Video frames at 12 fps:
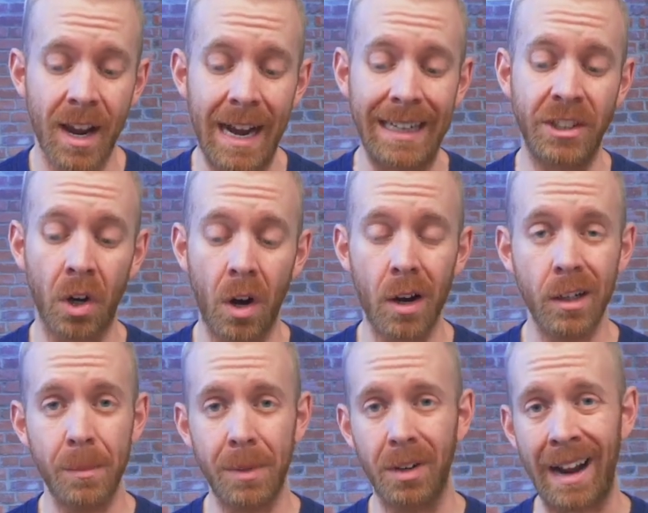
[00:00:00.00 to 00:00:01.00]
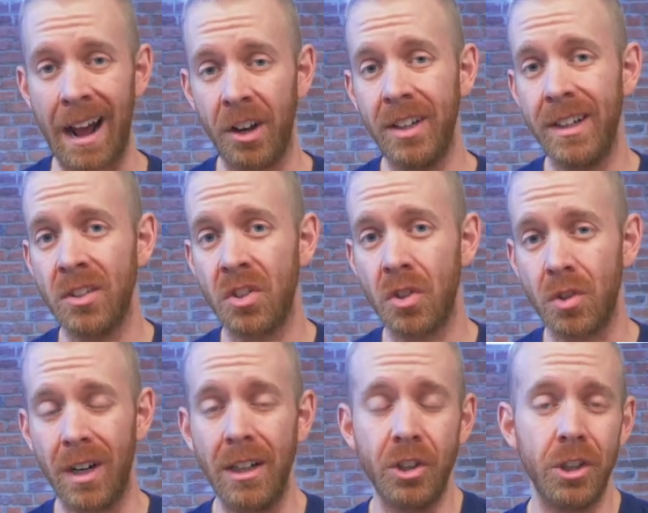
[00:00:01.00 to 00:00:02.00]
I talk about how you can
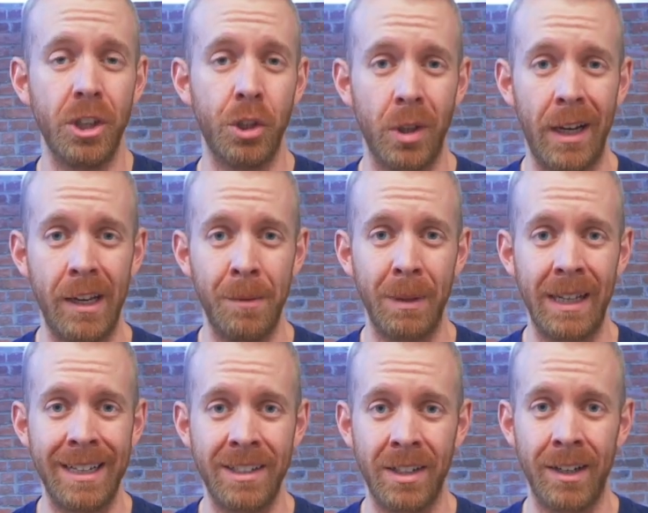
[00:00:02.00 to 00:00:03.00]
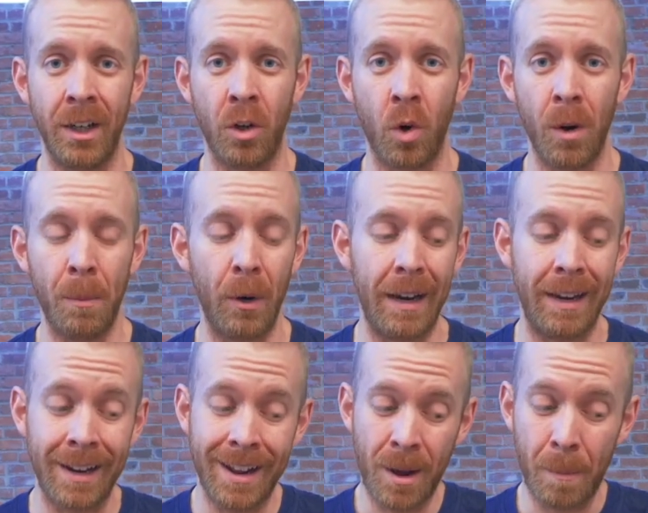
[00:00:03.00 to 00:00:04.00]
structure a training plan to incorporate